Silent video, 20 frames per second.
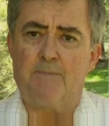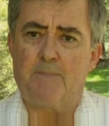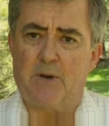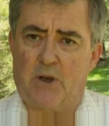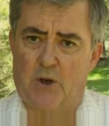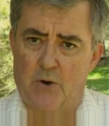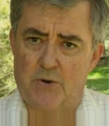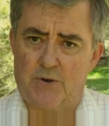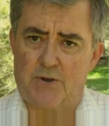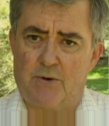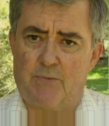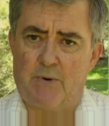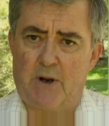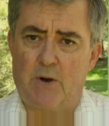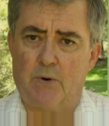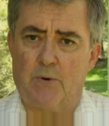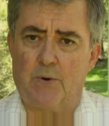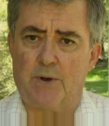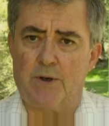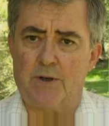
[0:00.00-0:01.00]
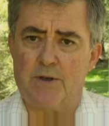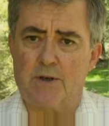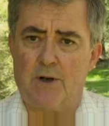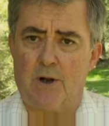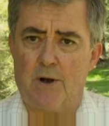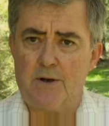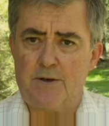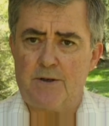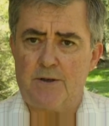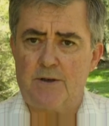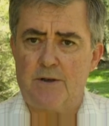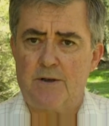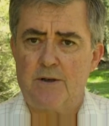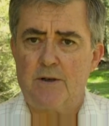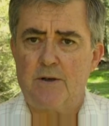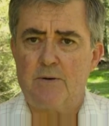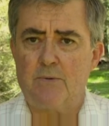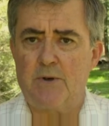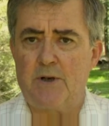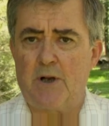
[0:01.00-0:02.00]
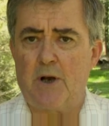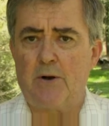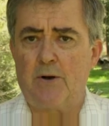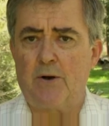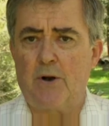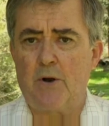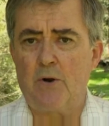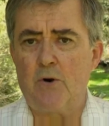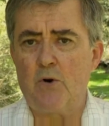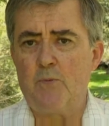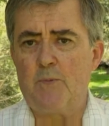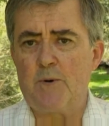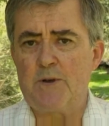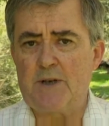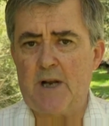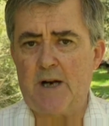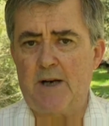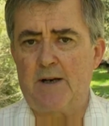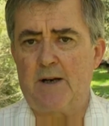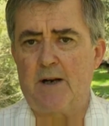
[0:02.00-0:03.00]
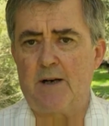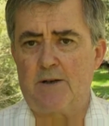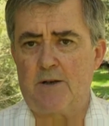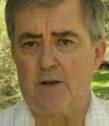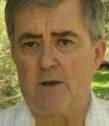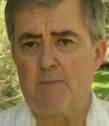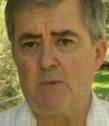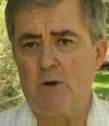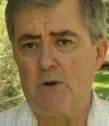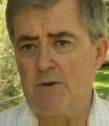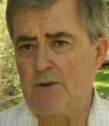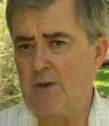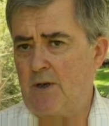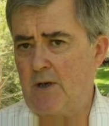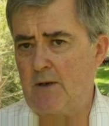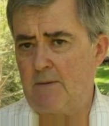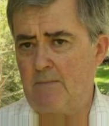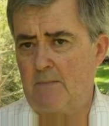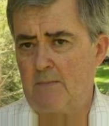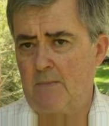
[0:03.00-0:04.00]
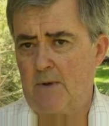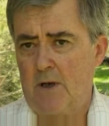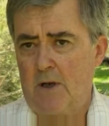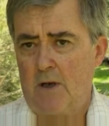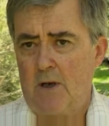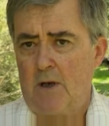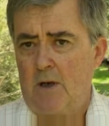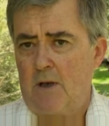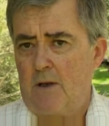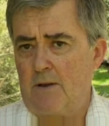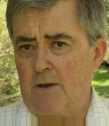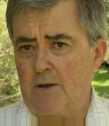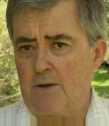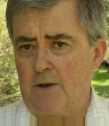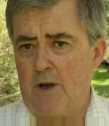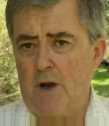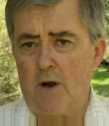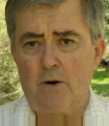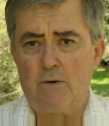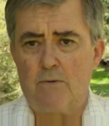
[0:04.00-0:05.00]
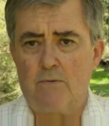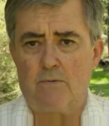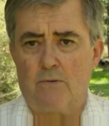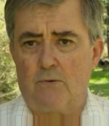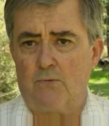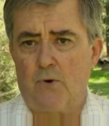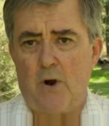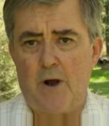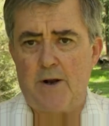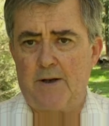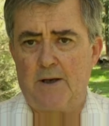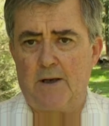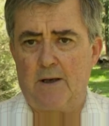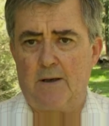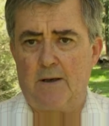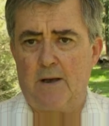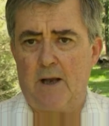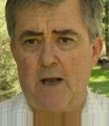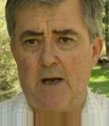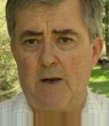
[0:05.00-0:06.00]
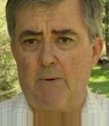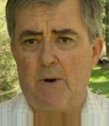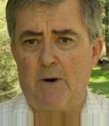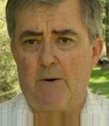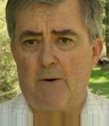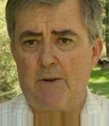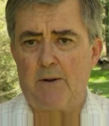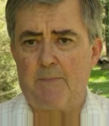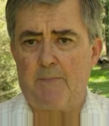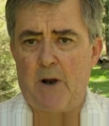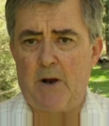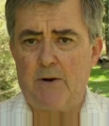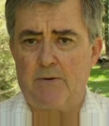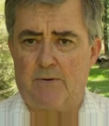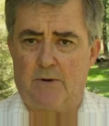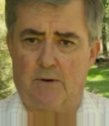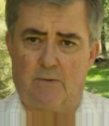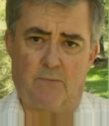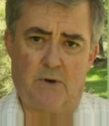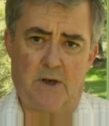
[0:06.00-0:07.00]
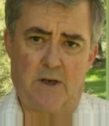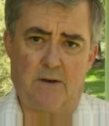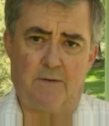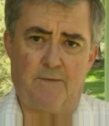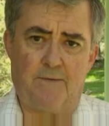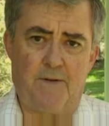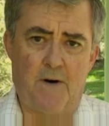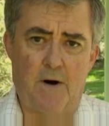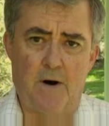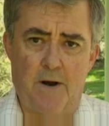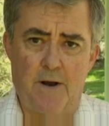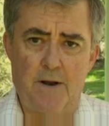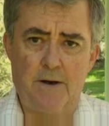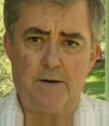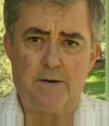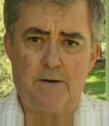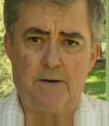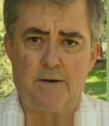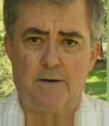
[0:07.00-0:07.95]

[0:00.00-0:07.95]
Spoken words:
because the record is lost, we don't know who presented it to the museum. There's no writing anywhere on the boat that we can find,